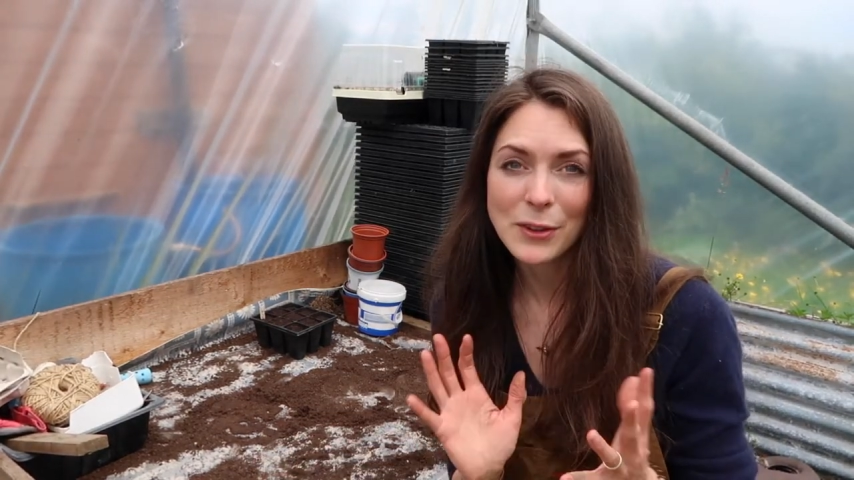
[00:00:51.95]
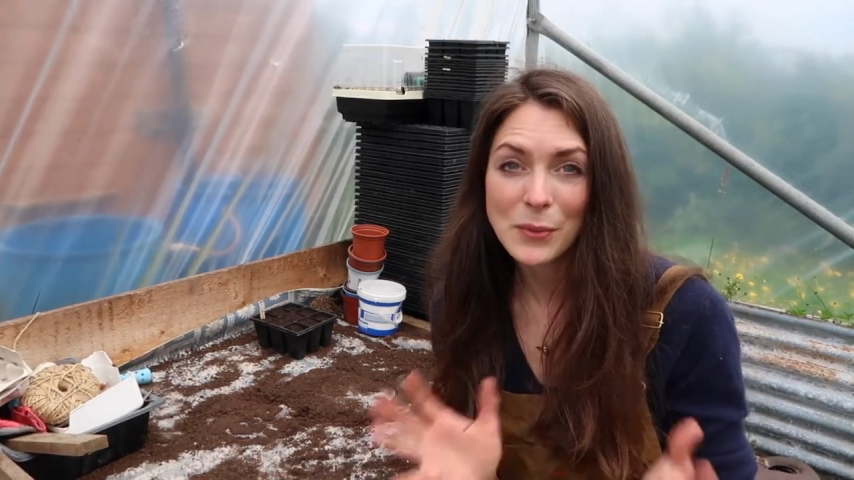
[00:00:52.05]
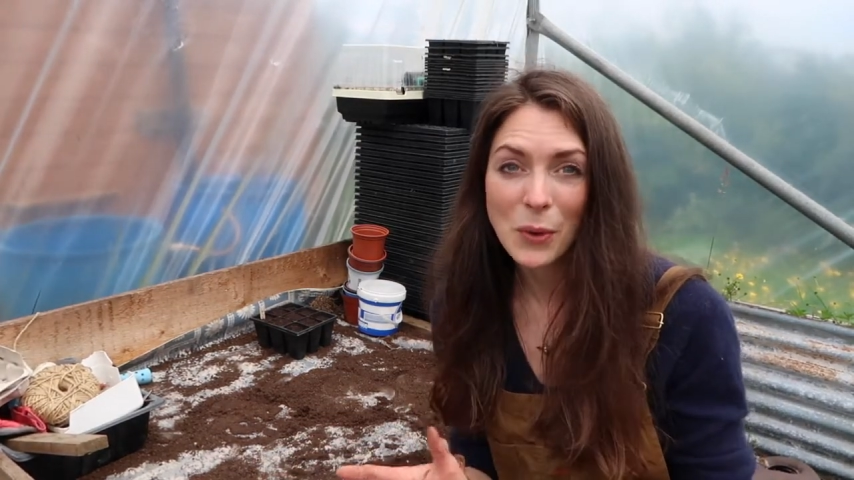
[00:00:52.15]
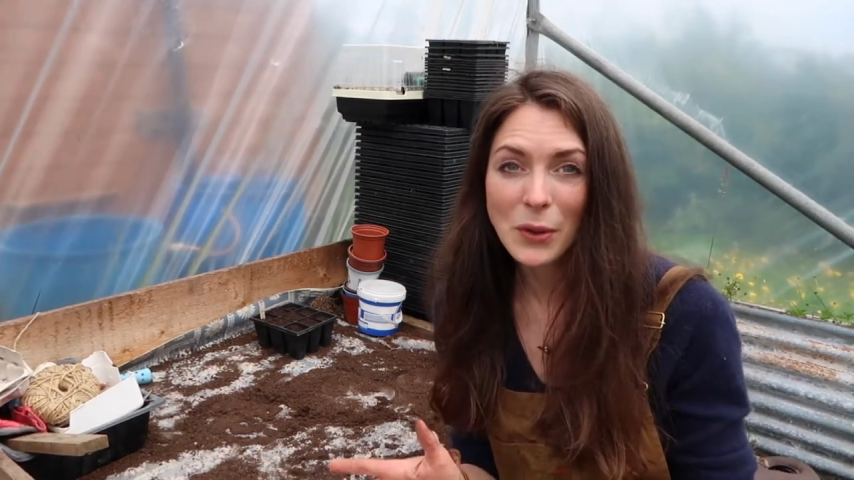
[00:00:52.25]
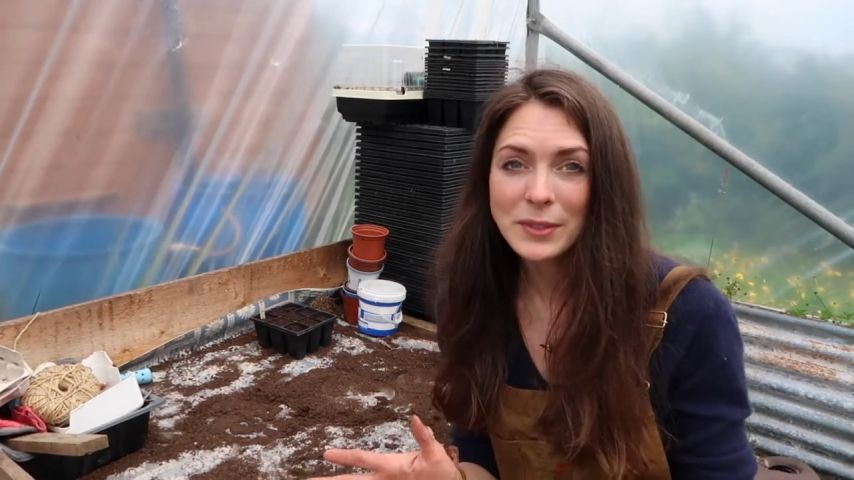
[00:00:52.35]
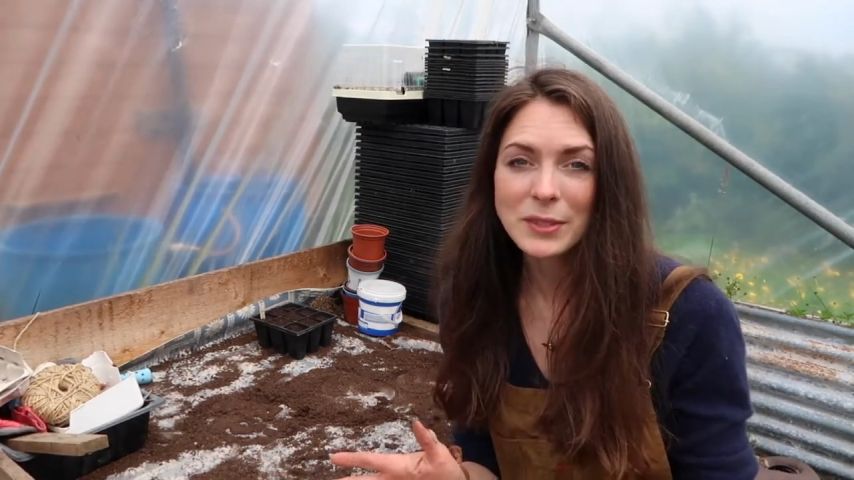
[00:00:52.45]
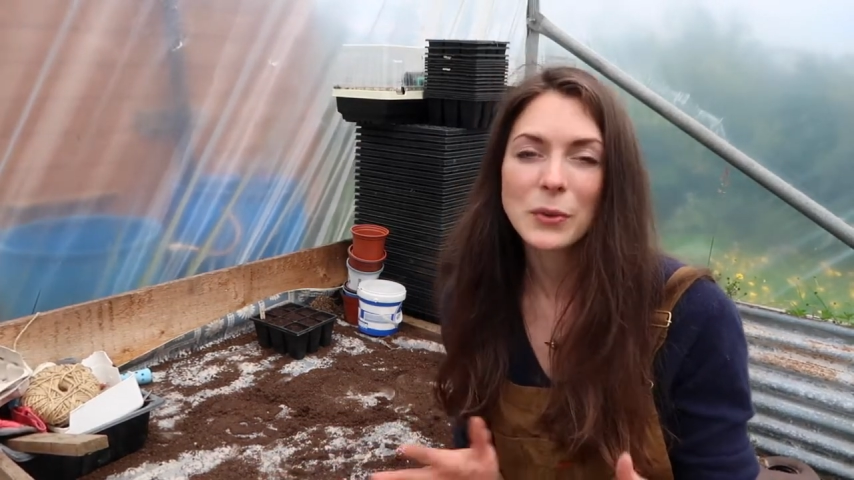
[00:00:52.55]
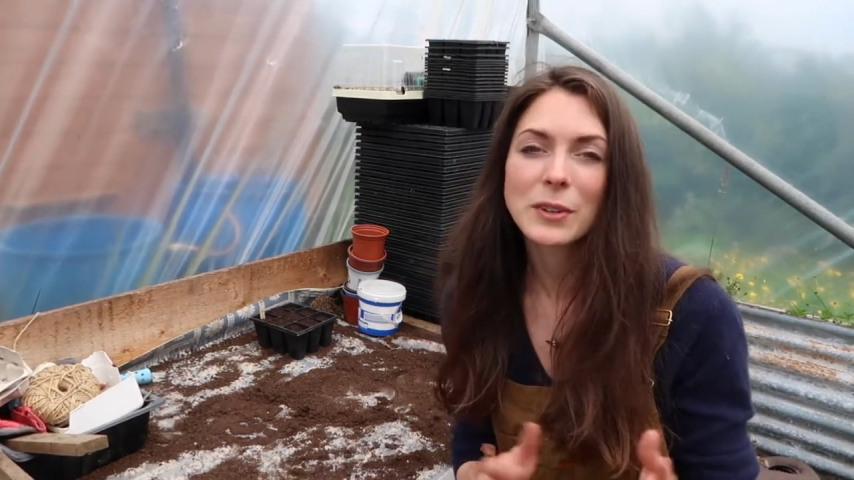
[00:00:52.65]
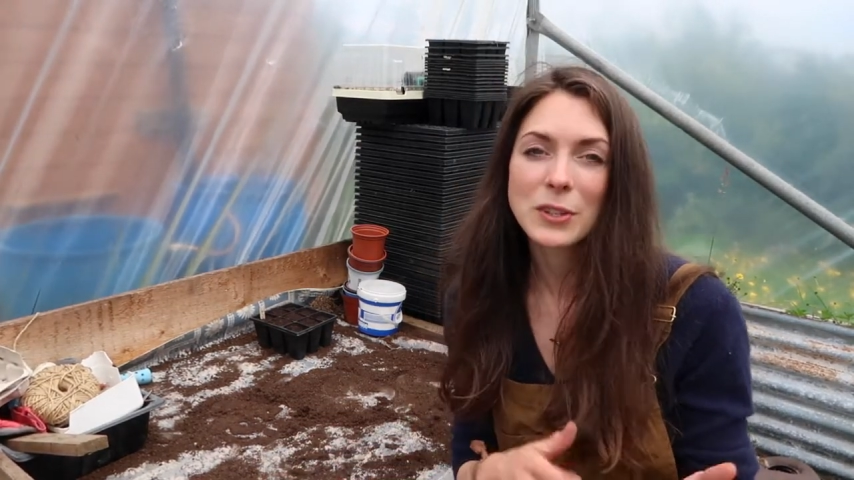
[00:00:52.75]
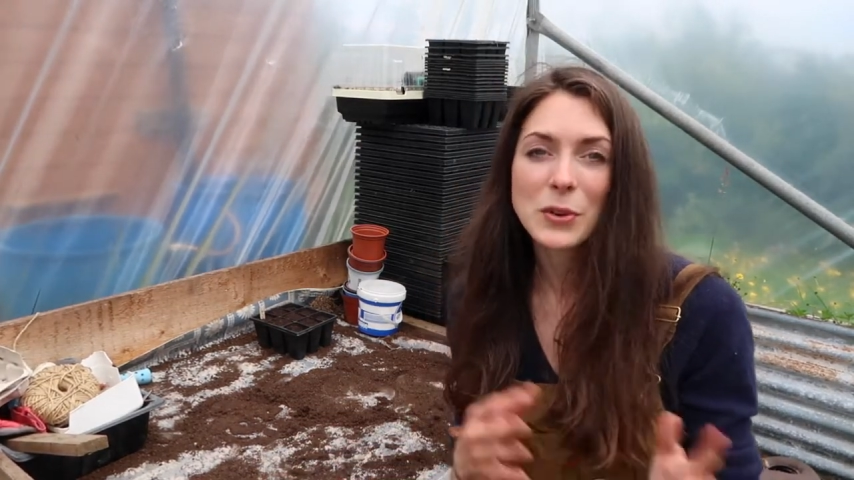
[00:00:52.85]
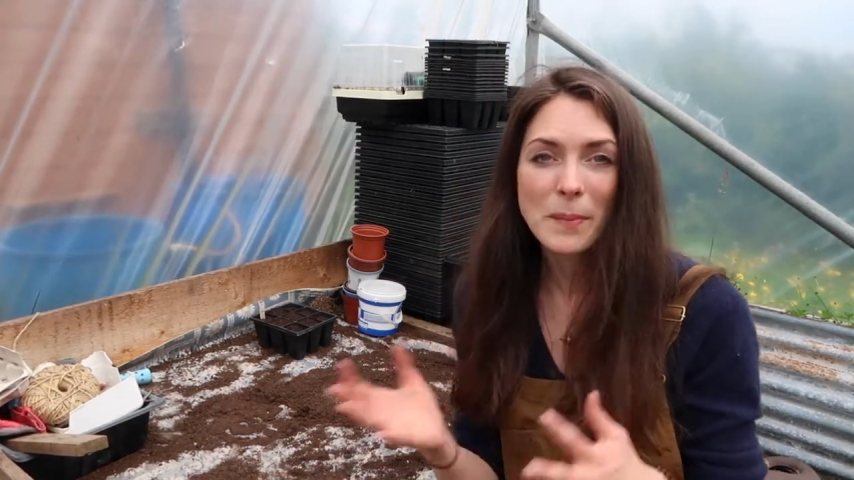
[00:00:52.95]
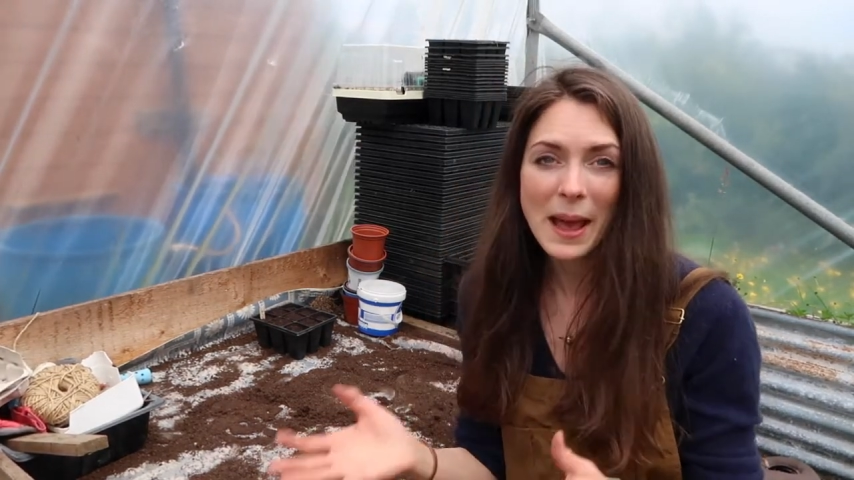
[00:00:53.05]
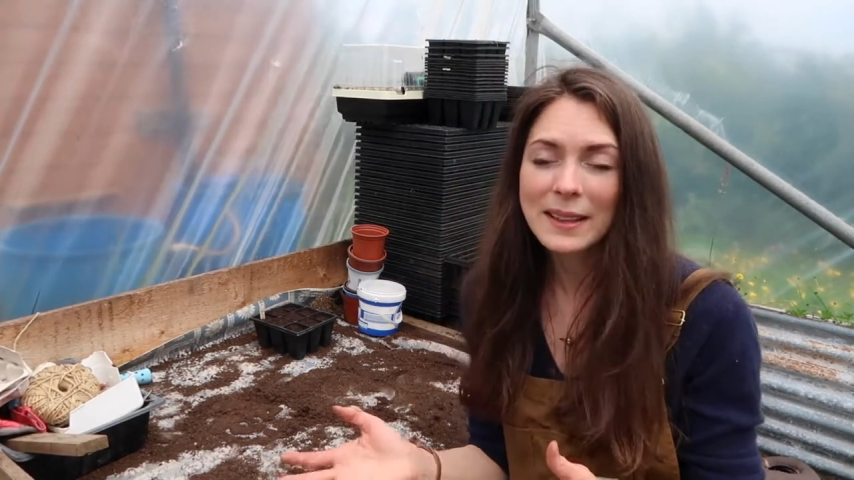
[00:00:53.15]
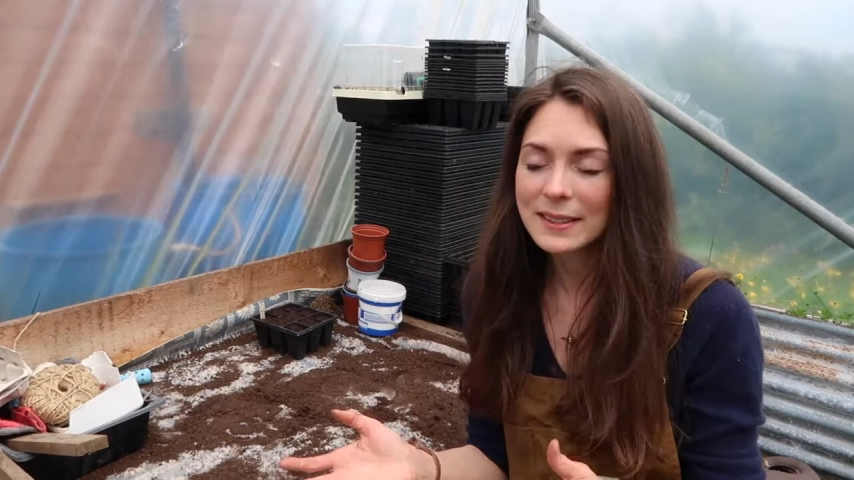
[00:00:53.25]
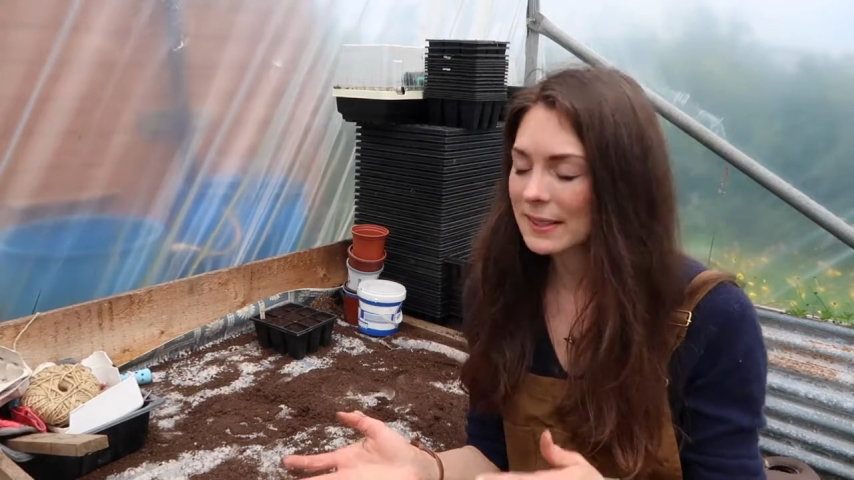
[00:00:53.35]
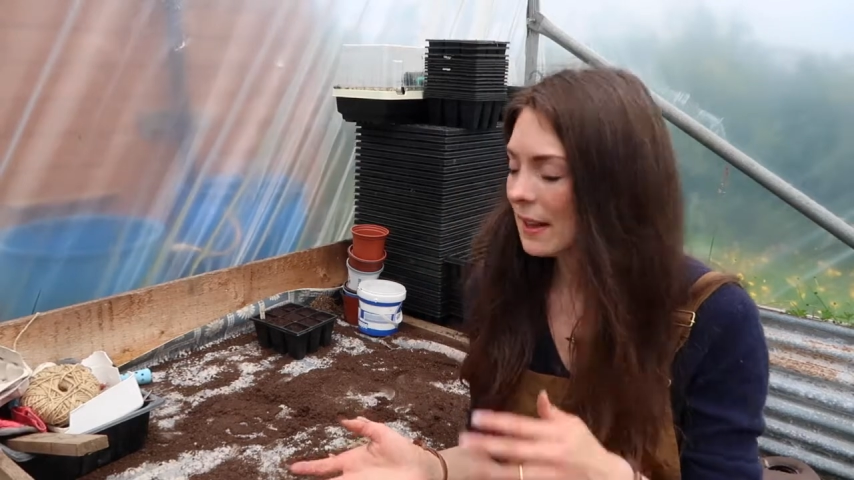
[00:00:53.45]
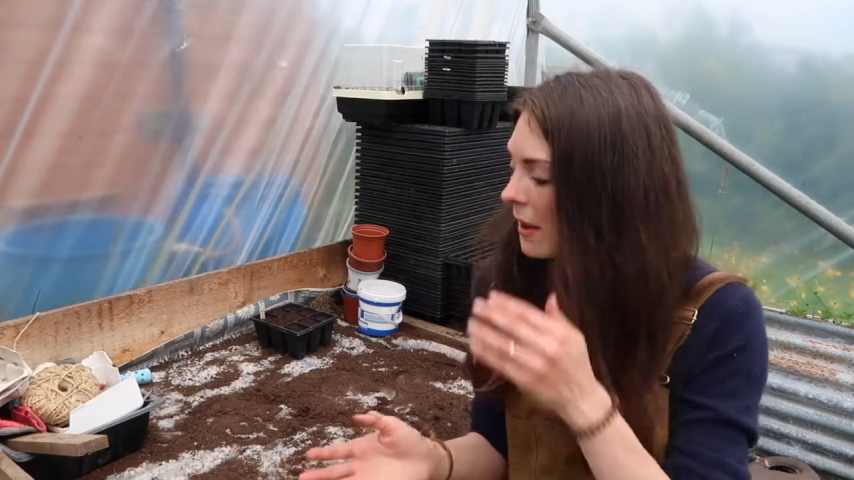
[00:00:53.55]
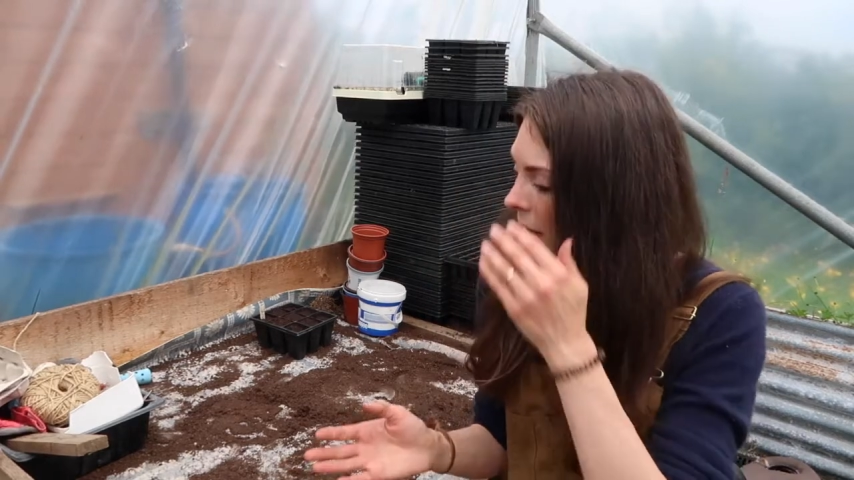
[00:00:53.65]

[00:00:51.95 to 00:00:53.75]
if you want, or into your beds.